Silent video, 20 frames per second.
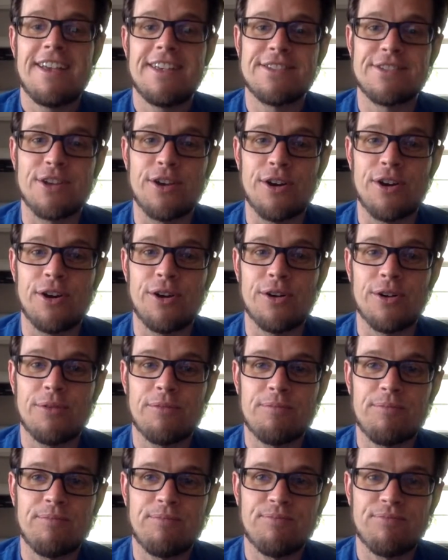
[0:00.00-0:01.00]

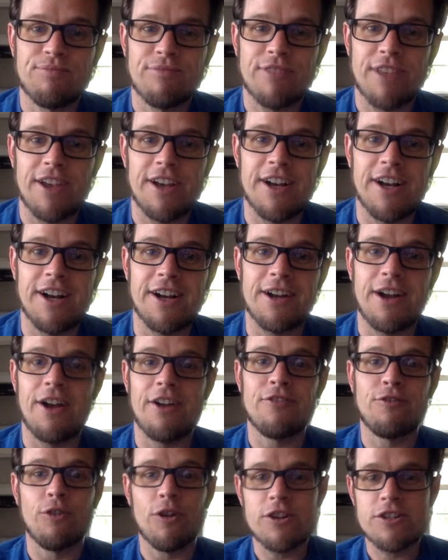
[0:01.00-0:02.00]
So
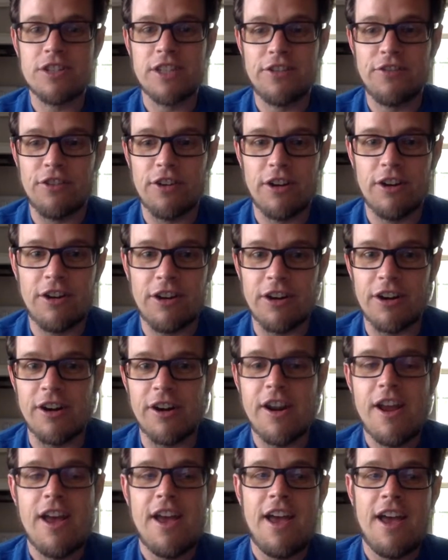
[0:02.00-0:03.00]
unfortunately for
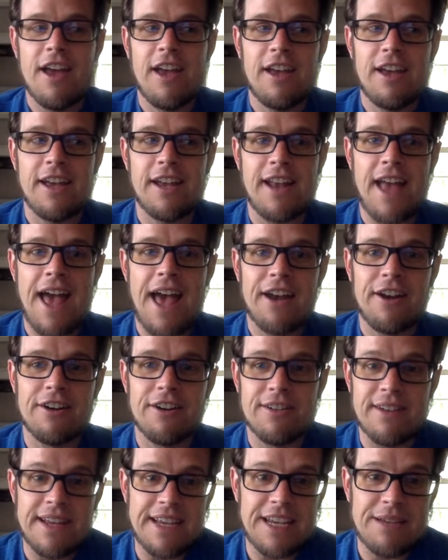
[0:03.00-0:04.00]
her, it had
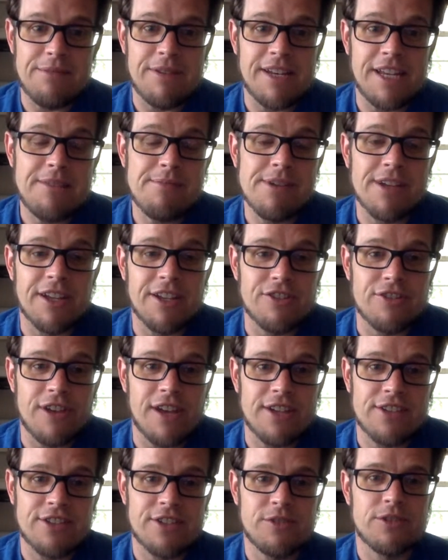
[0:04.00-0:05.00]
her name and email
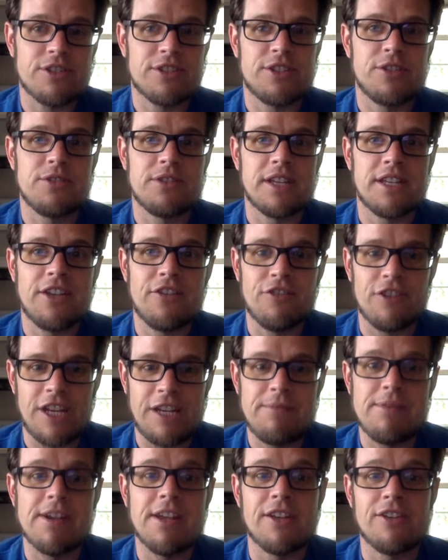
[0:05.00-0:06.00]
address. She was just using
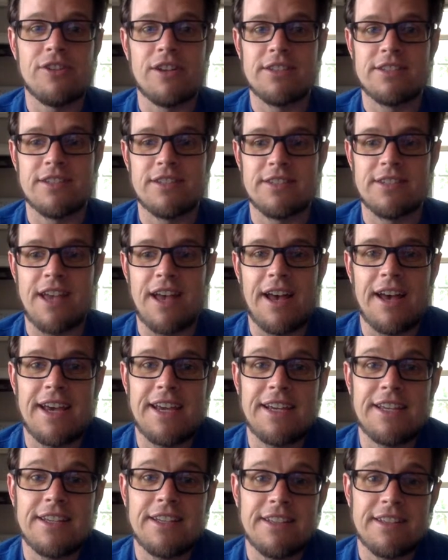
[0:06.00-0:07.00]
different email addresses.
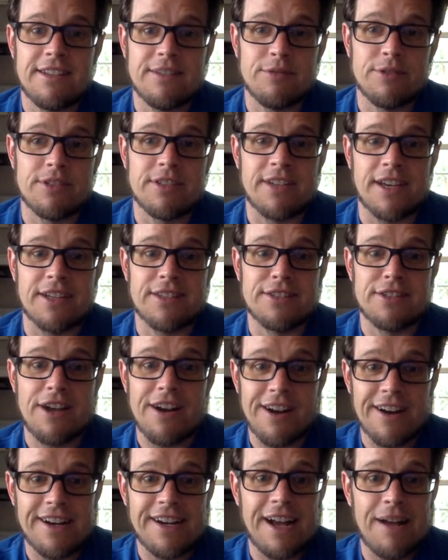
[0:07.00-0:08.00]
I was like,
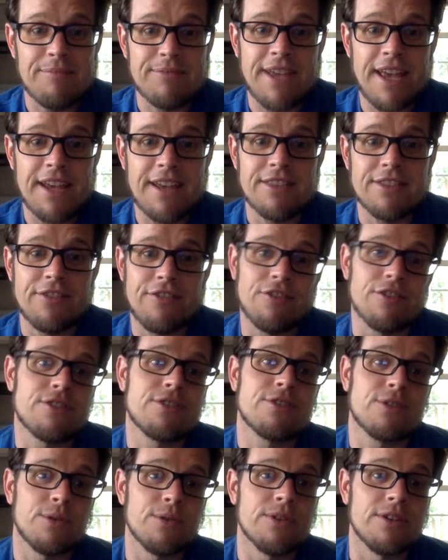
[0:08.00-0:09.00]
sorry, I'm taking the
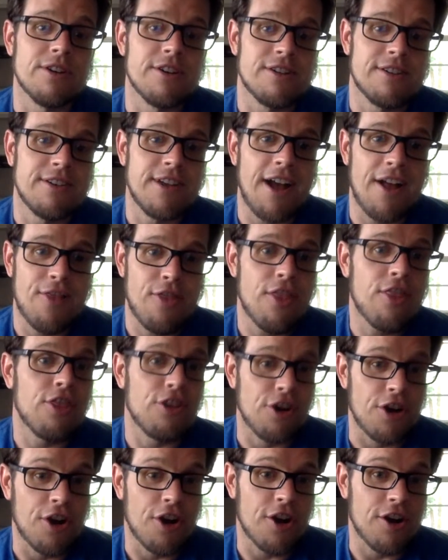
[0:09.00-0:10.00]
first score, not the
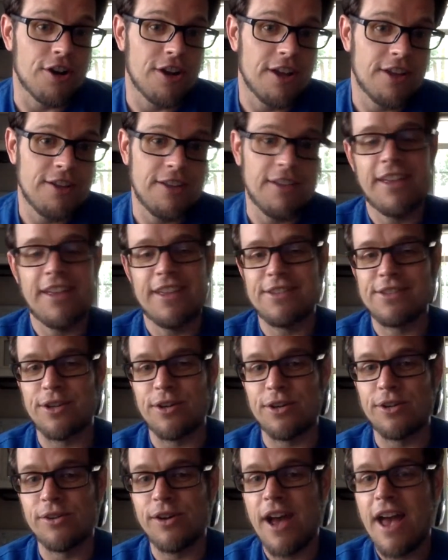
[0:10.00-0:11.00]
third.
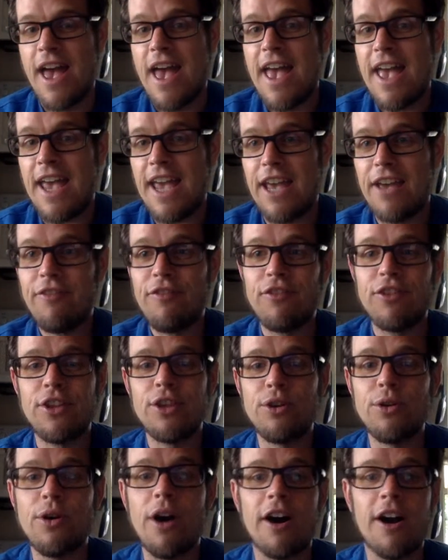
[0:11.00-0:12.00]
So if
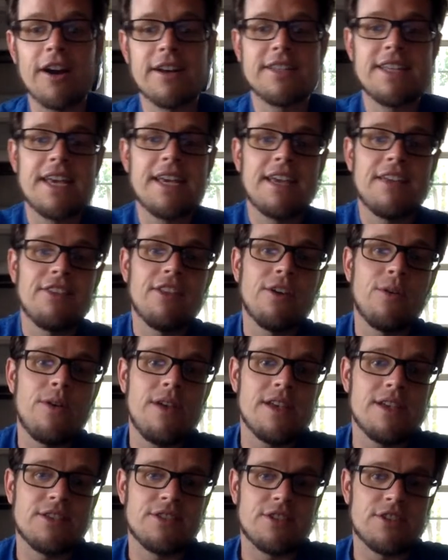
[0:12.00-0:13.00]
you are taking the
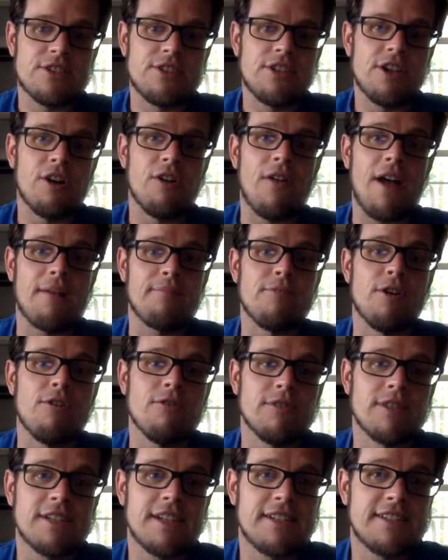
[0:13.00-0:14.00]
quiz, just know that I'm
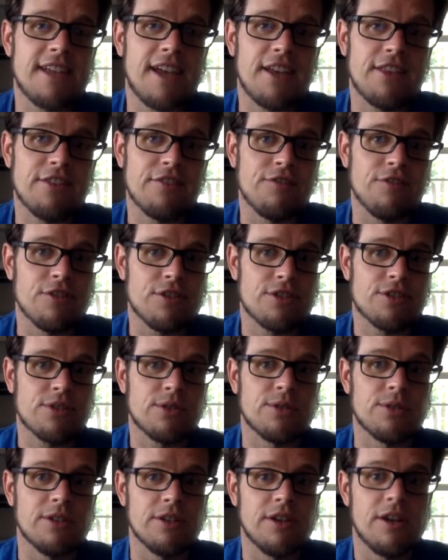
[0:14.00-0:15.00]
only going to take the first
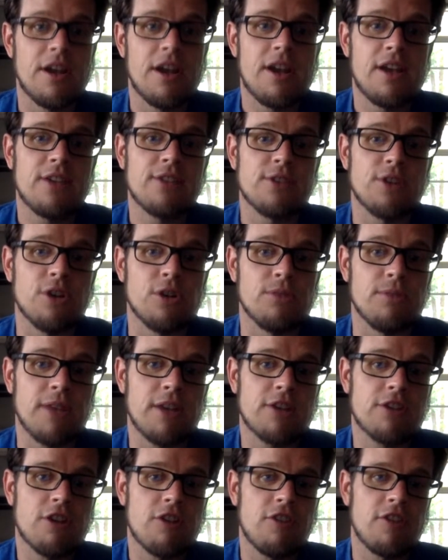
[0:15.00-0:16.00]
score. So
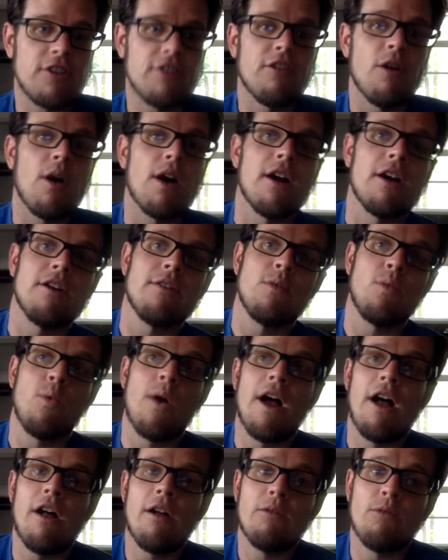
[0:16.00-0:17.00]
make sure that you are
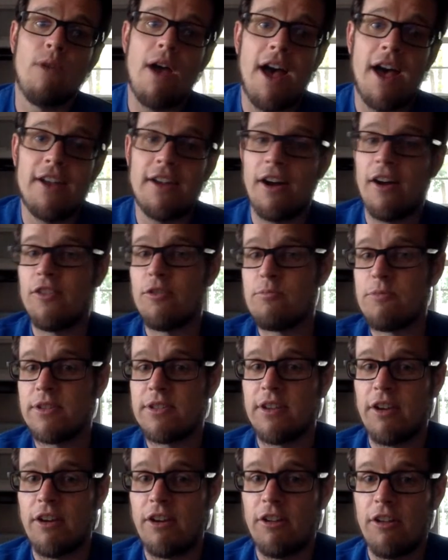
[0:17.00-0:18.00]
well read on the
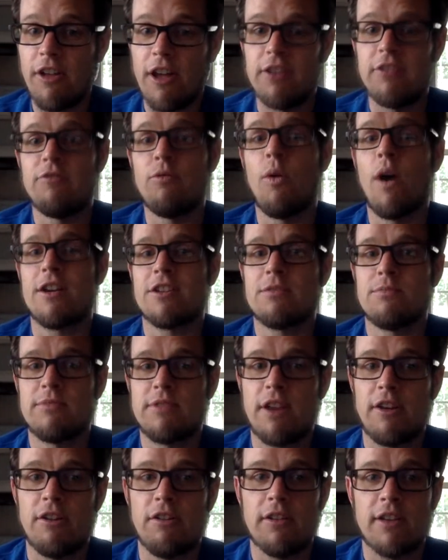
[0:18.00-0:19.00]
material and you've watched the
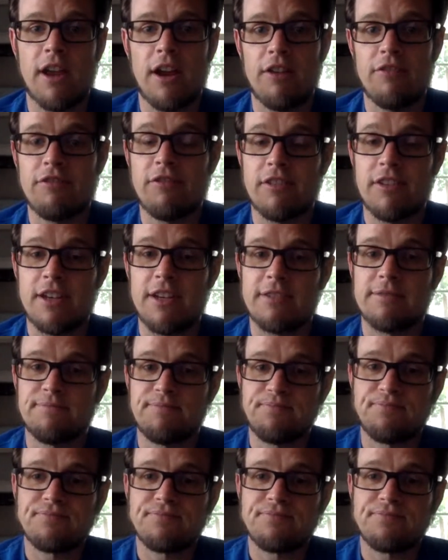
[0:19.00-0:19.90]
material carefully.